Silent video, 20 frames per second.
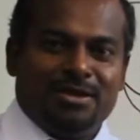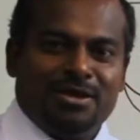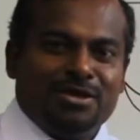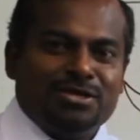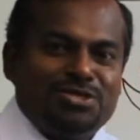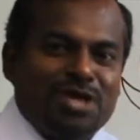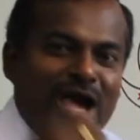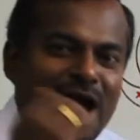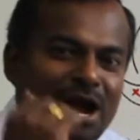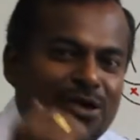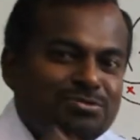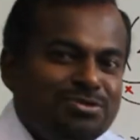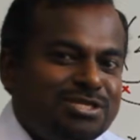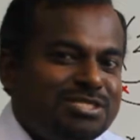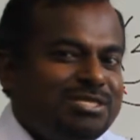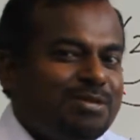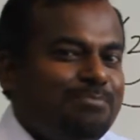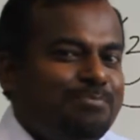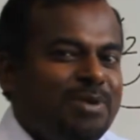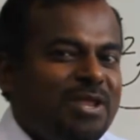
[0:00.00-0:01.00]
So how to
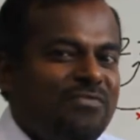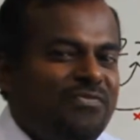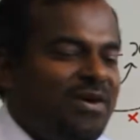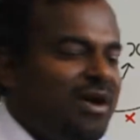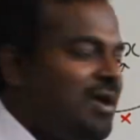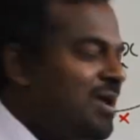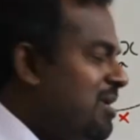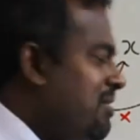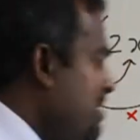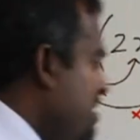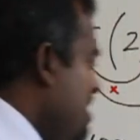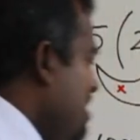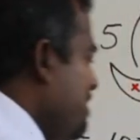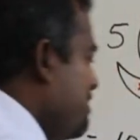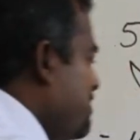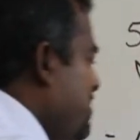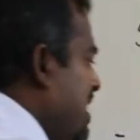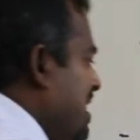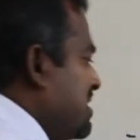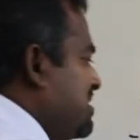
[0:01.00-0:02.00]
simplify
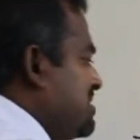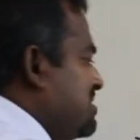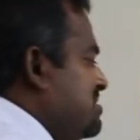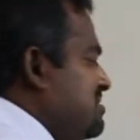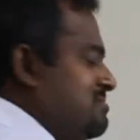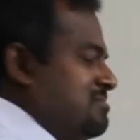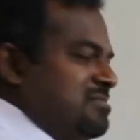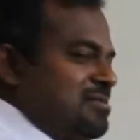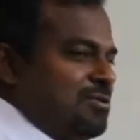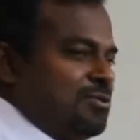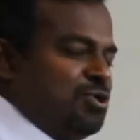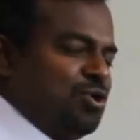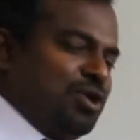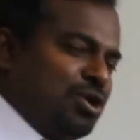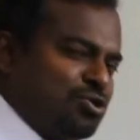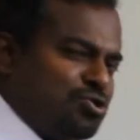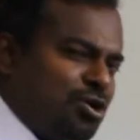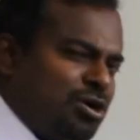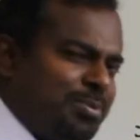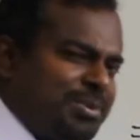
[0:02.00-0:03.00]
plus? You
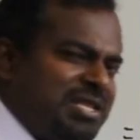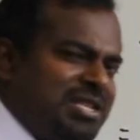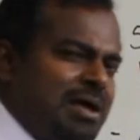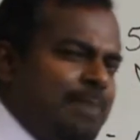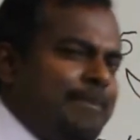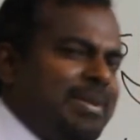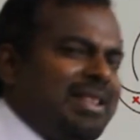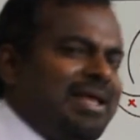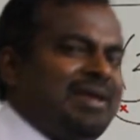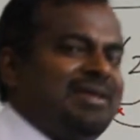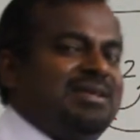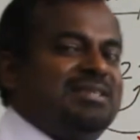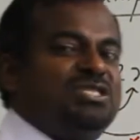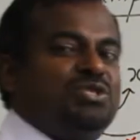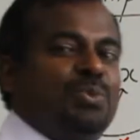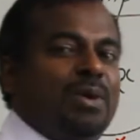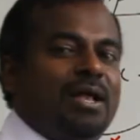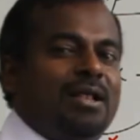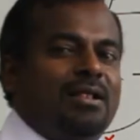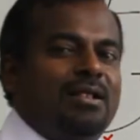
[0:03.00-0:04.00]
can talk about the number line as
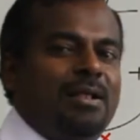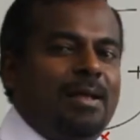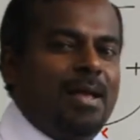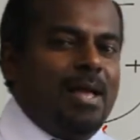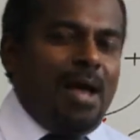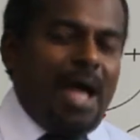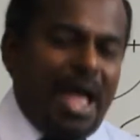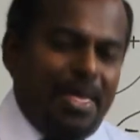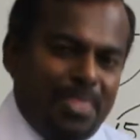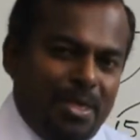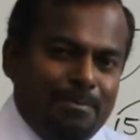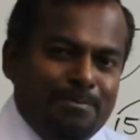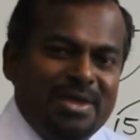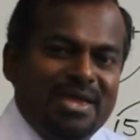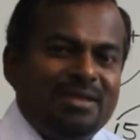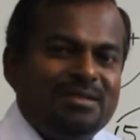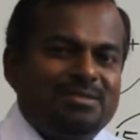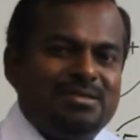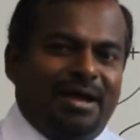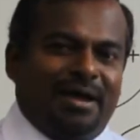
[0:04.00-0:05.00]
well. And the
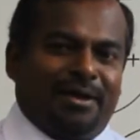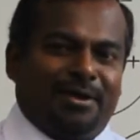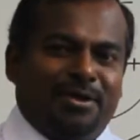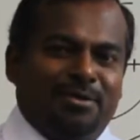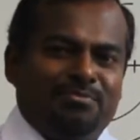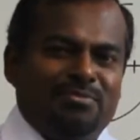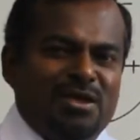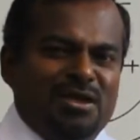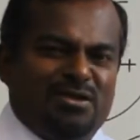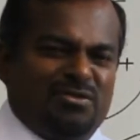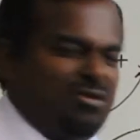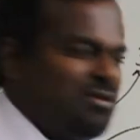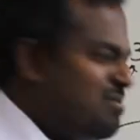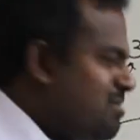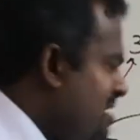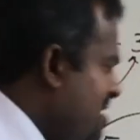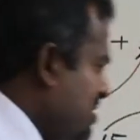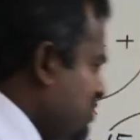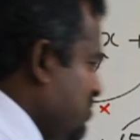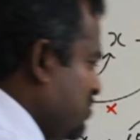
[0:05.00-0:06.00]
meantime, you
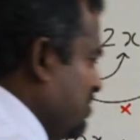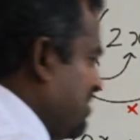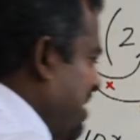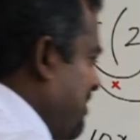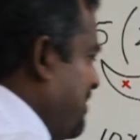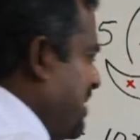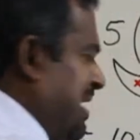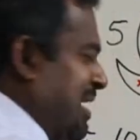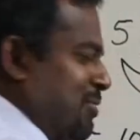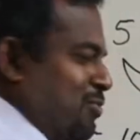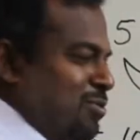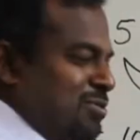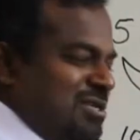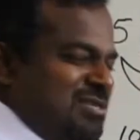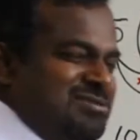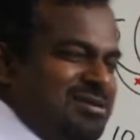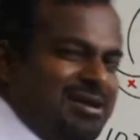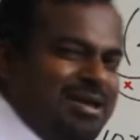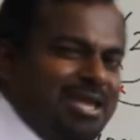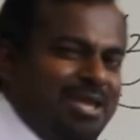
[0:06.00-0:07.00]
can't do number line all the
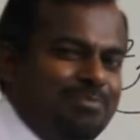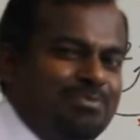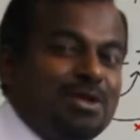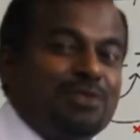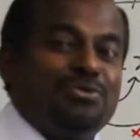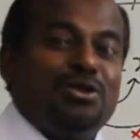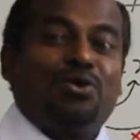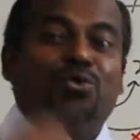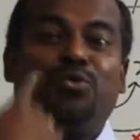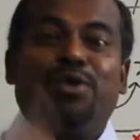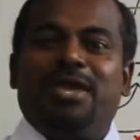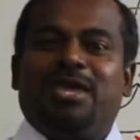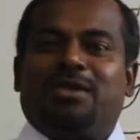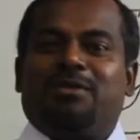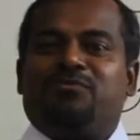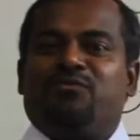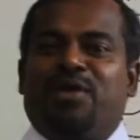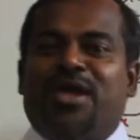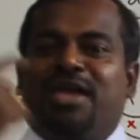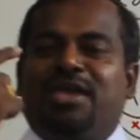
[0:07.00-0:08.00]
time. The
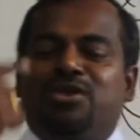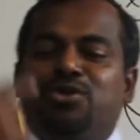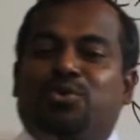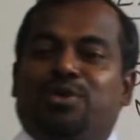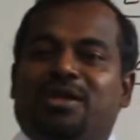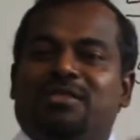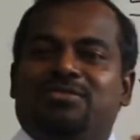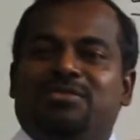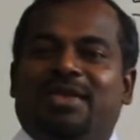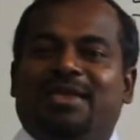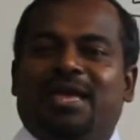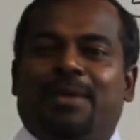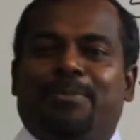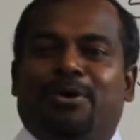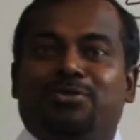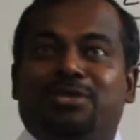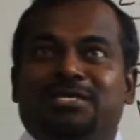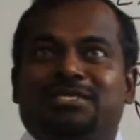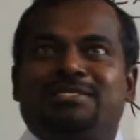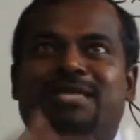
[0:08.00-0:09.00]
quick way you can think
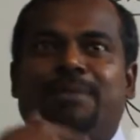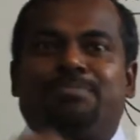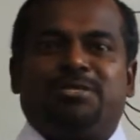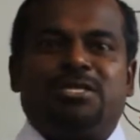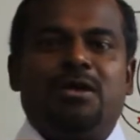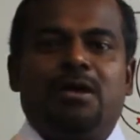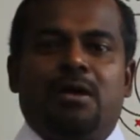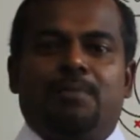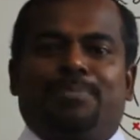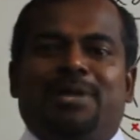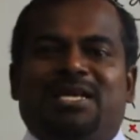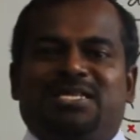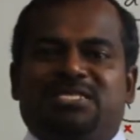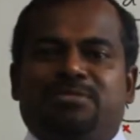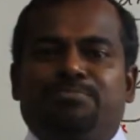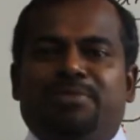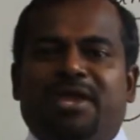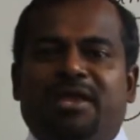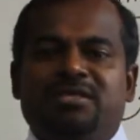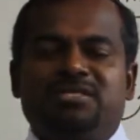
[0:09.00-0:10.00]
about the steps. Plus
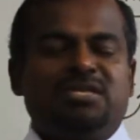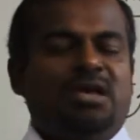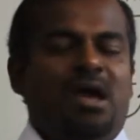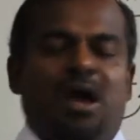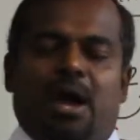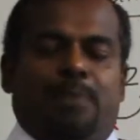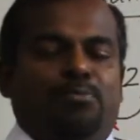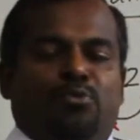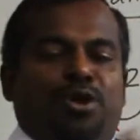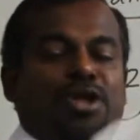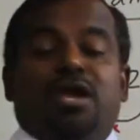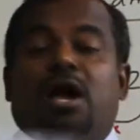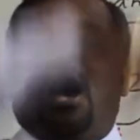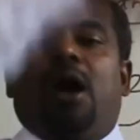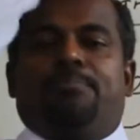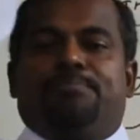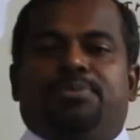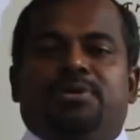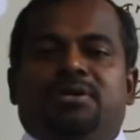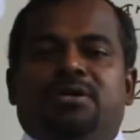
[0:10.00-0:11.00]
means I'm going
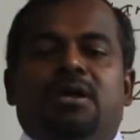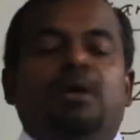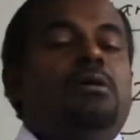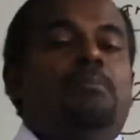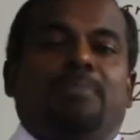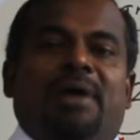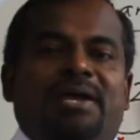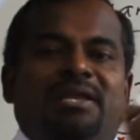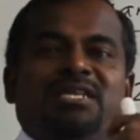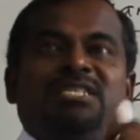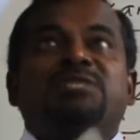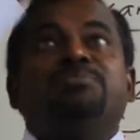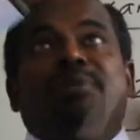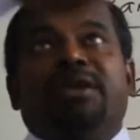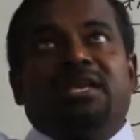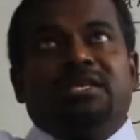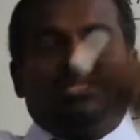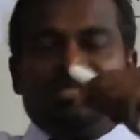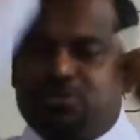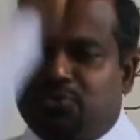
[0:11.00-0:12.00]
up. Minus
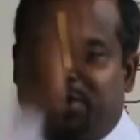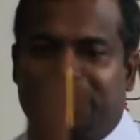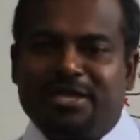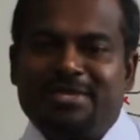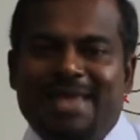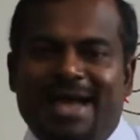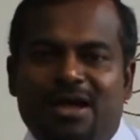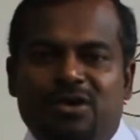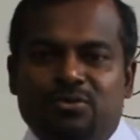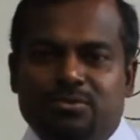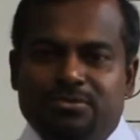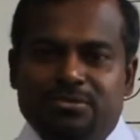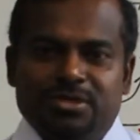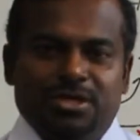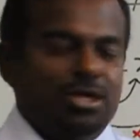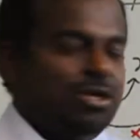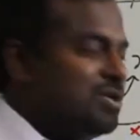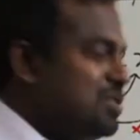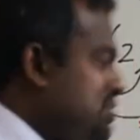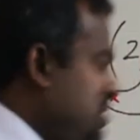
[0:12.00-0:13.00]
means going down.
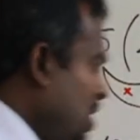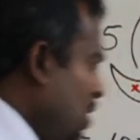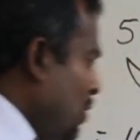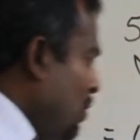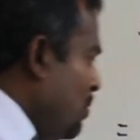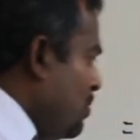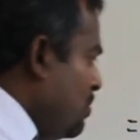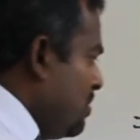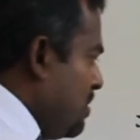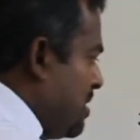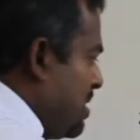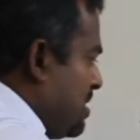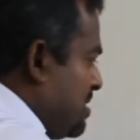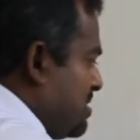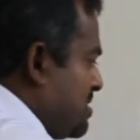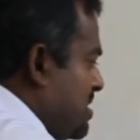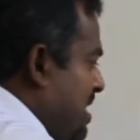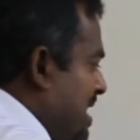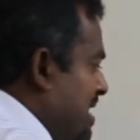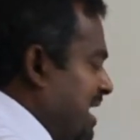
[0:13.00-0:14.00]
So
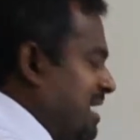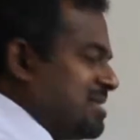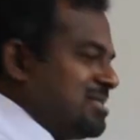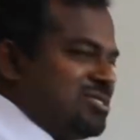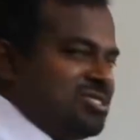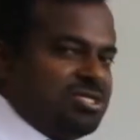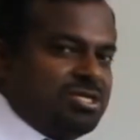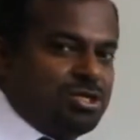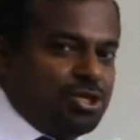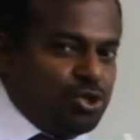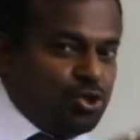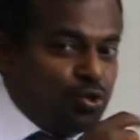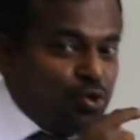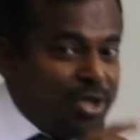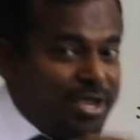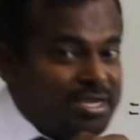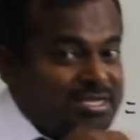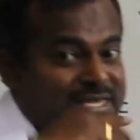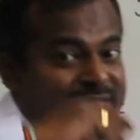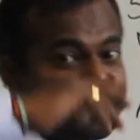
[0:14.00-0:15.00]
ten x, you're
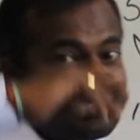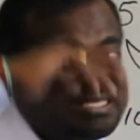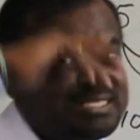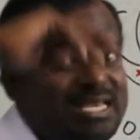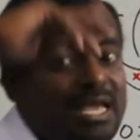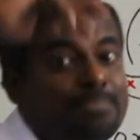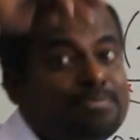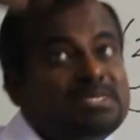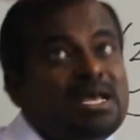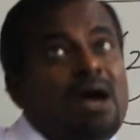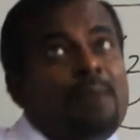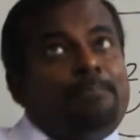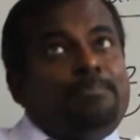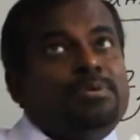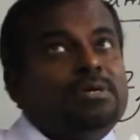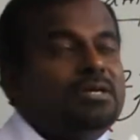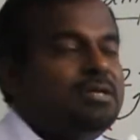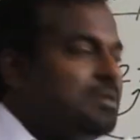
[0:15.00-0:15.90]
going ten steps up.